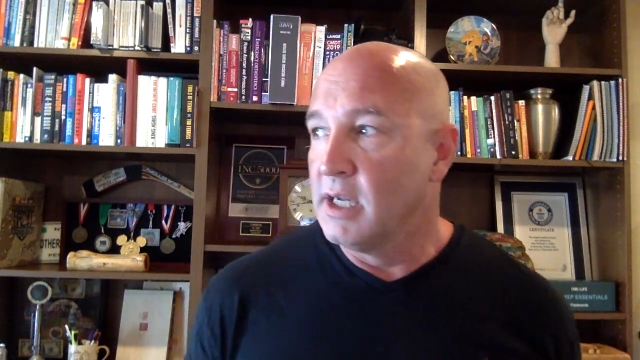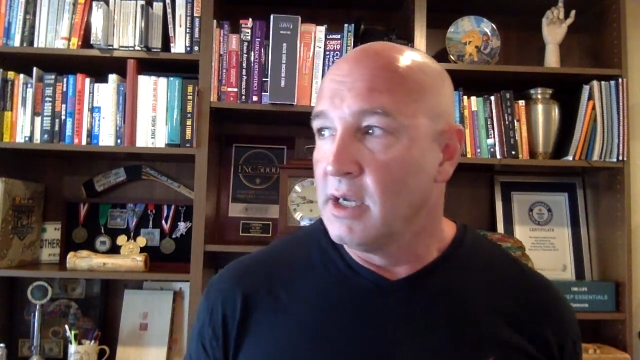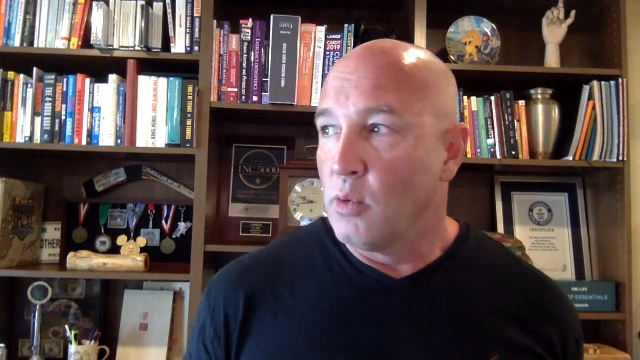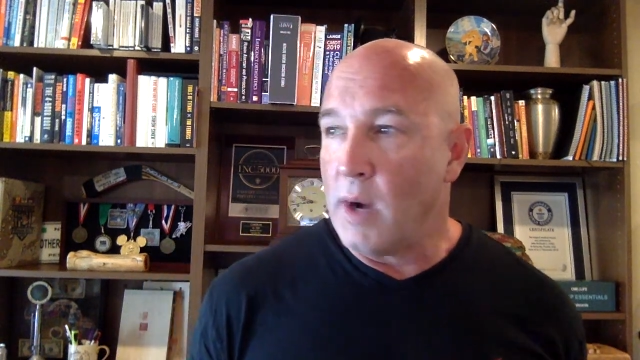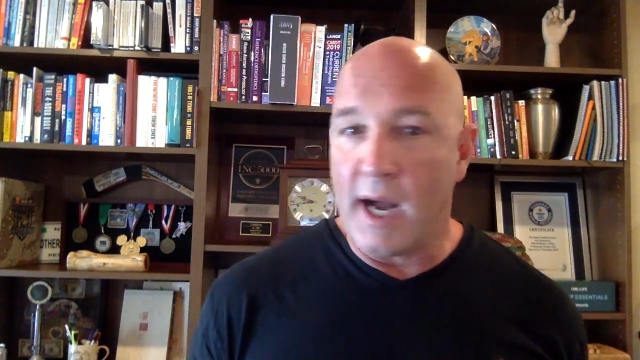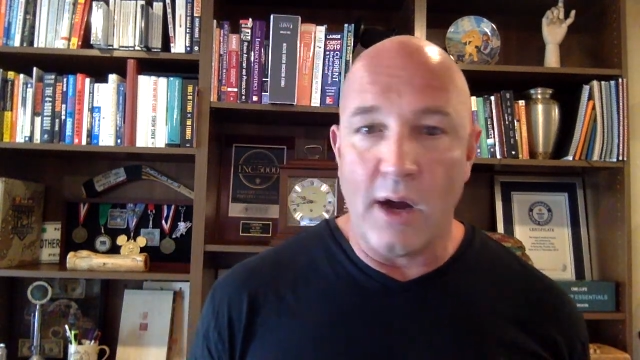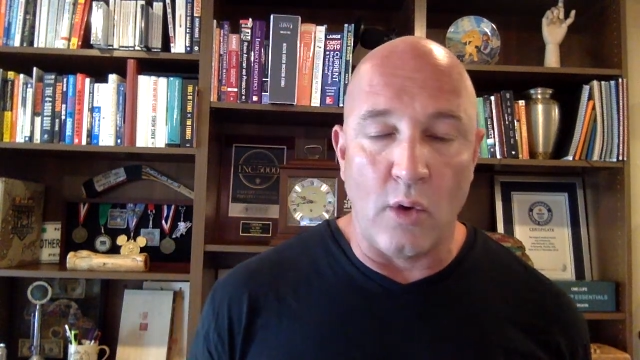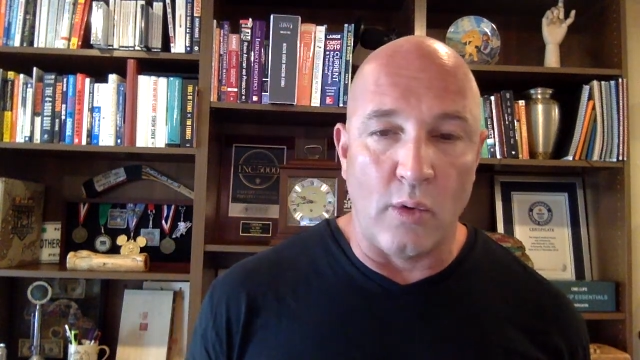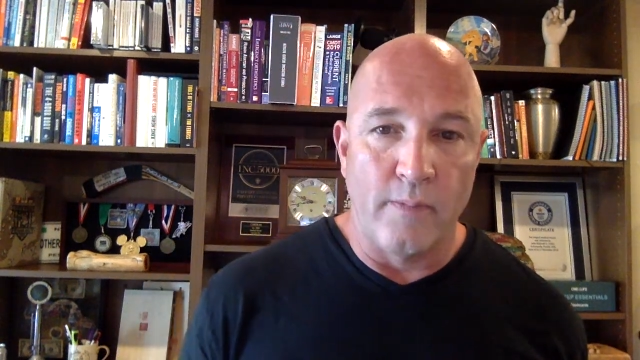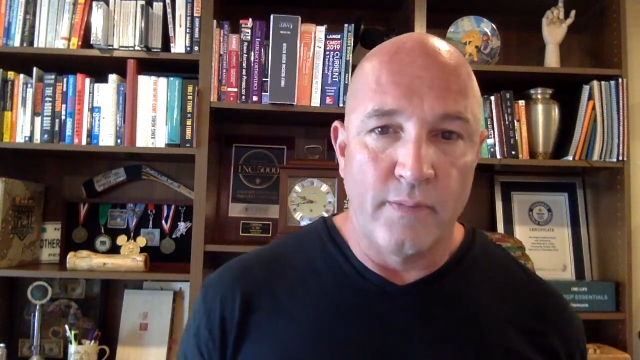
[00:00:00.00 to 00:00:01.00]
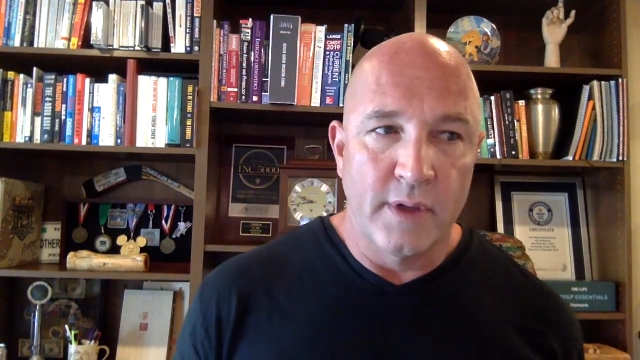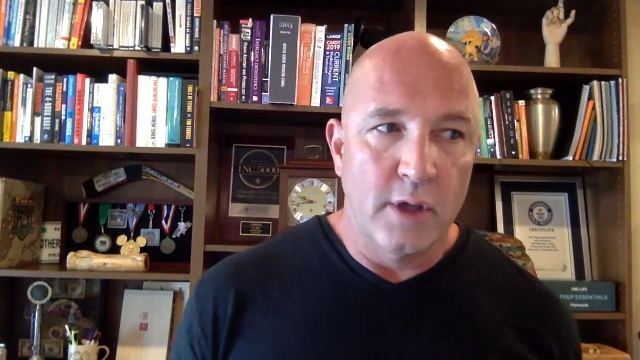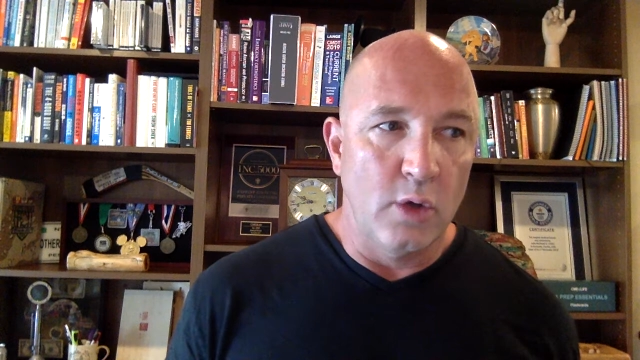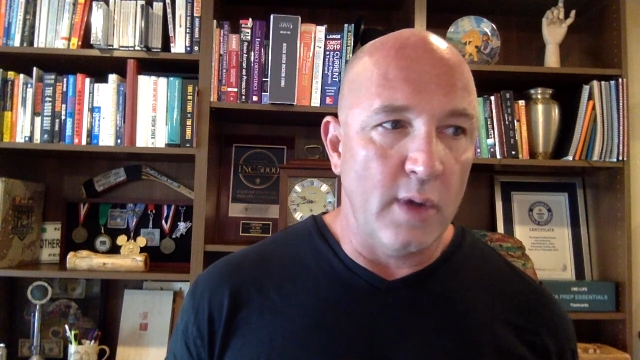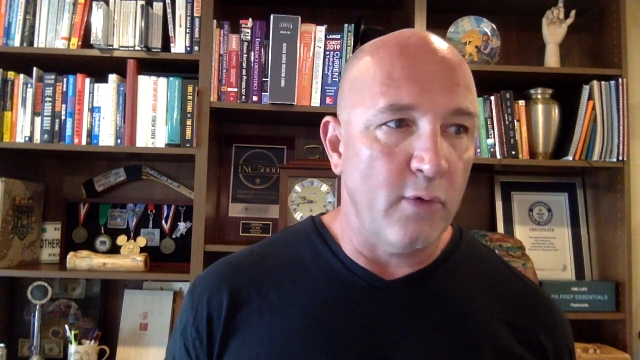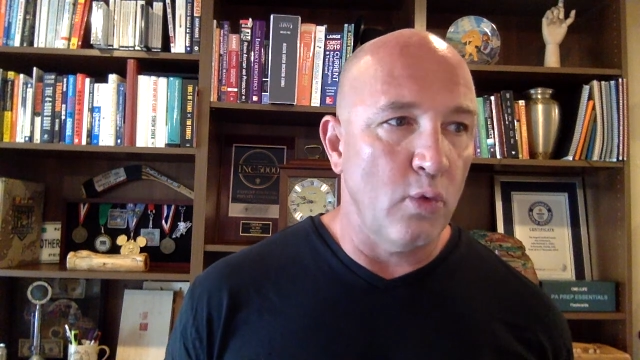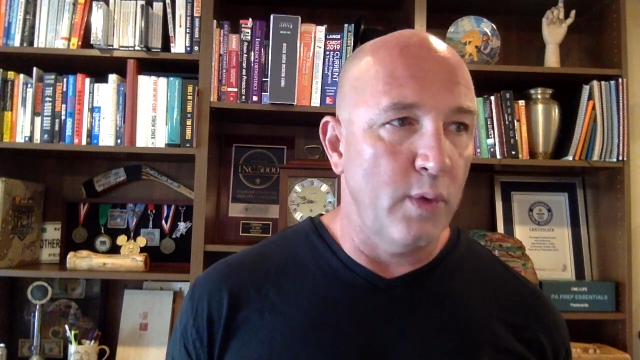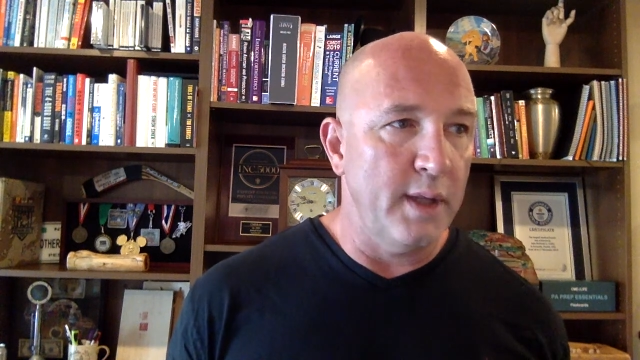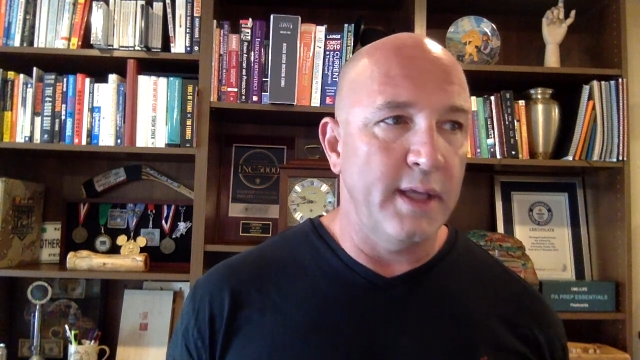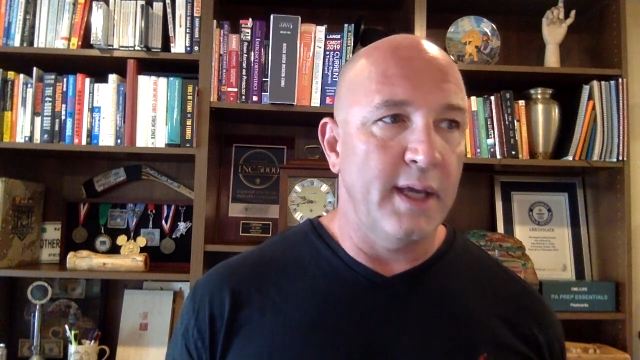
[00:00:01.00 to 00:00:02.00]
wow. You have a
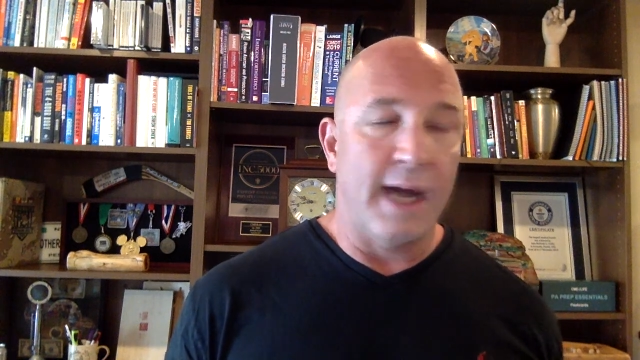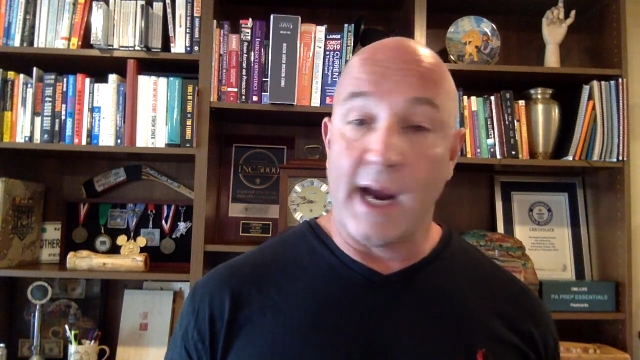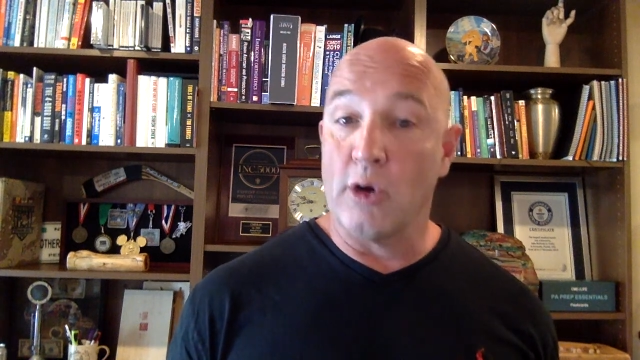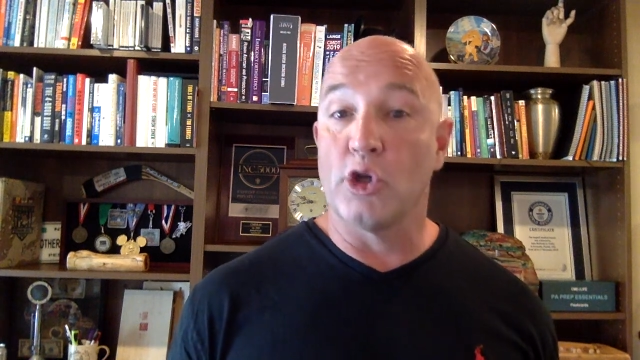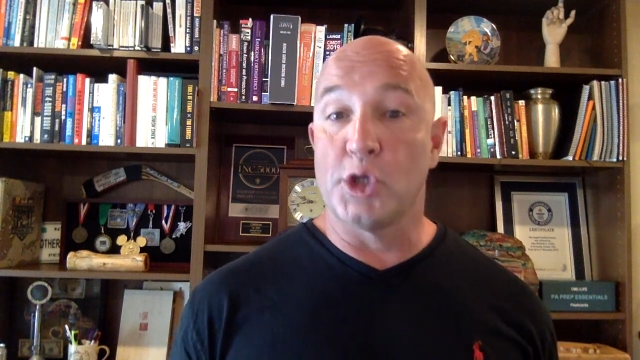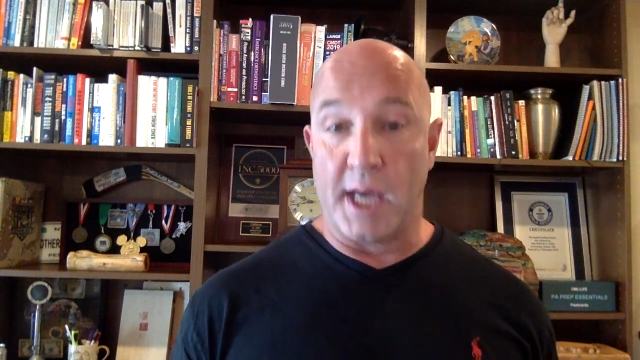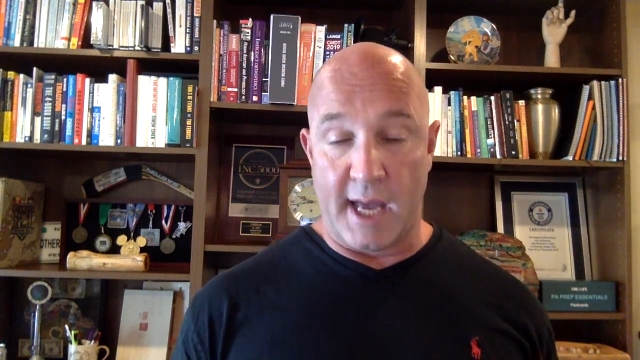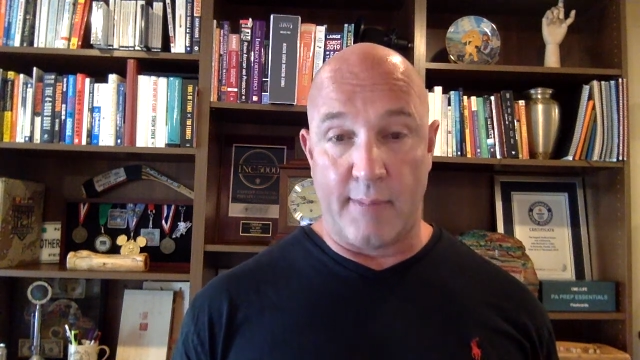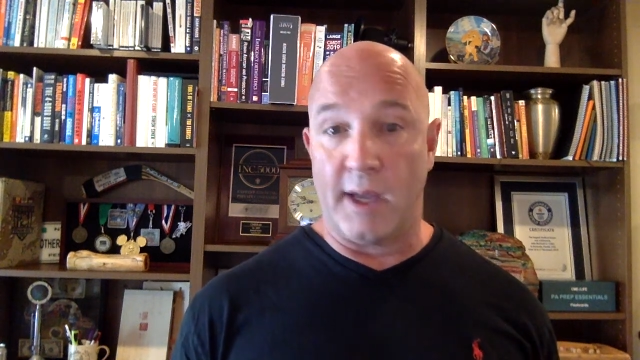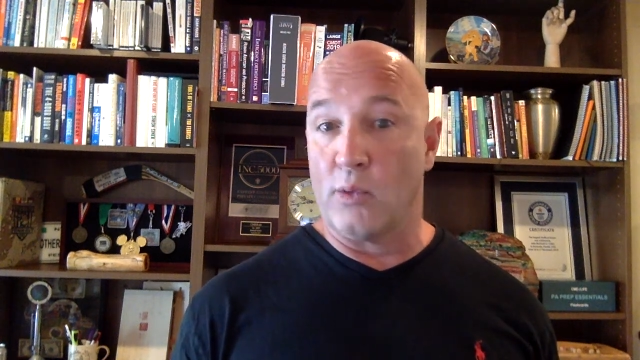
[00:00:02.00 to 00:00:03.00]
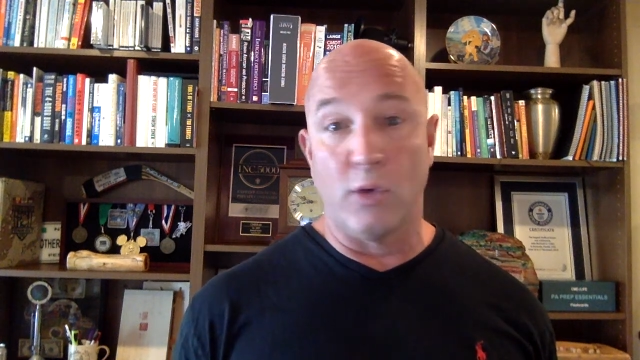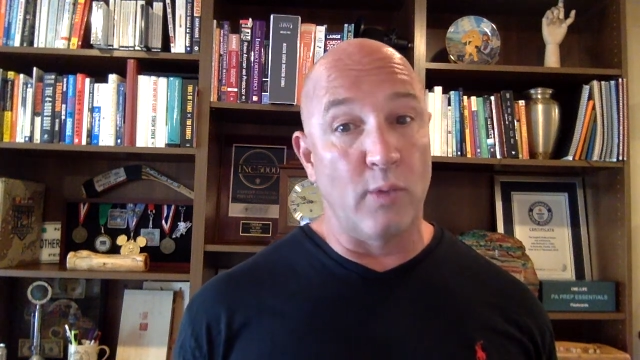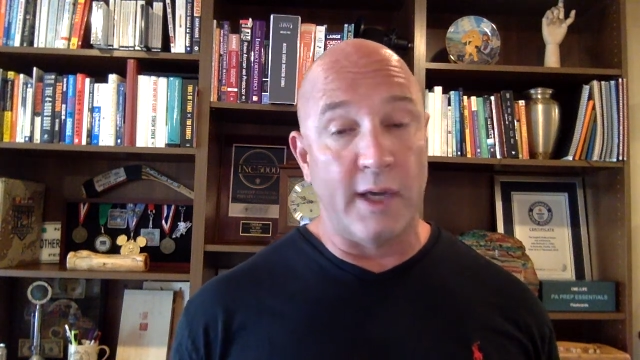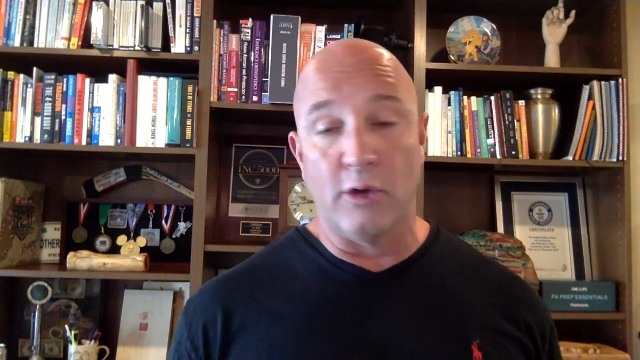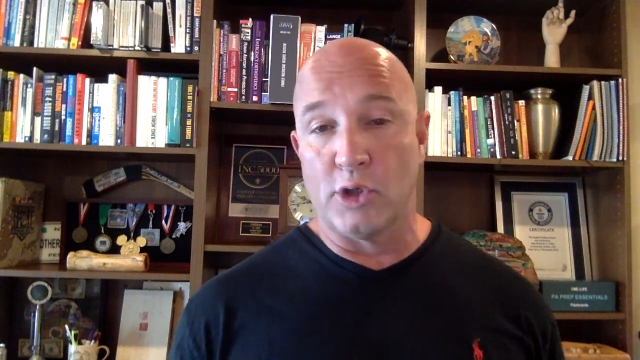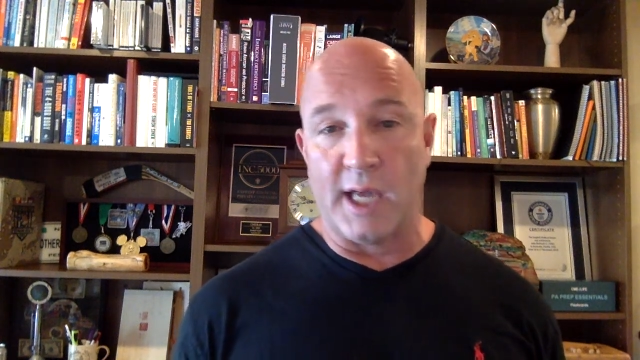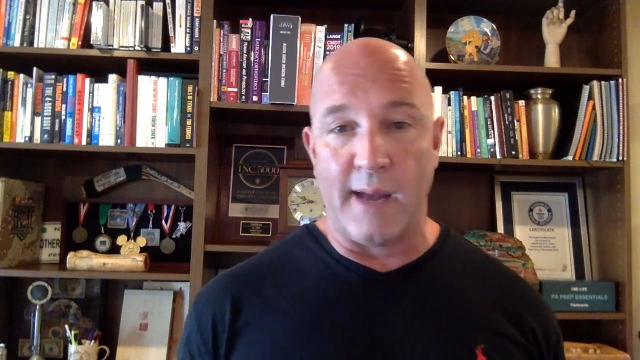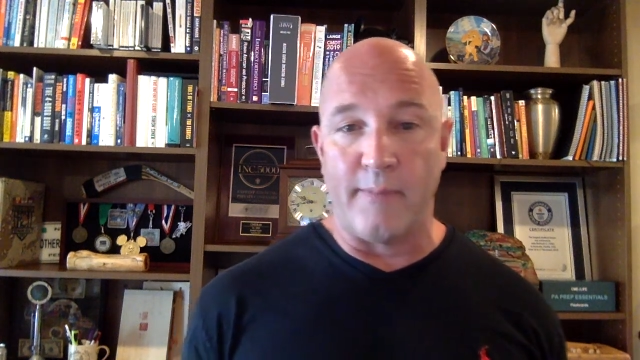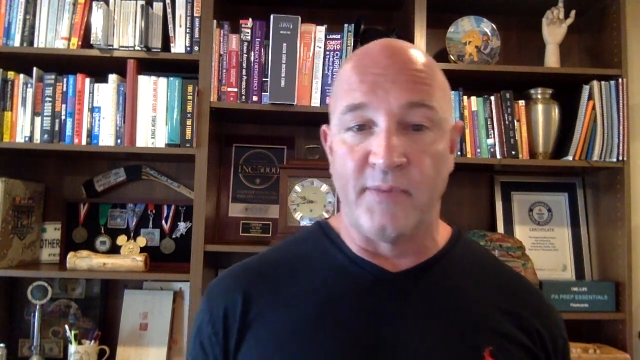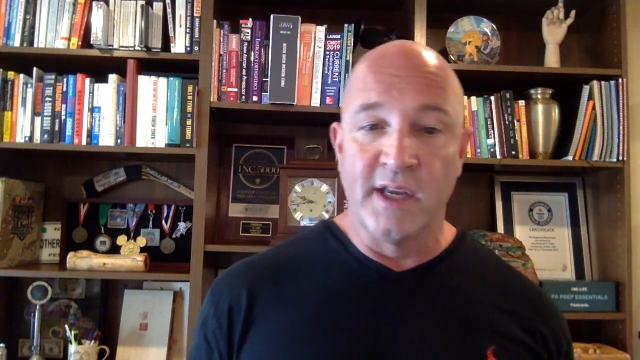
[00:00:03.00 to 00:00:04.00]
really hard job. I wouldn't want your job.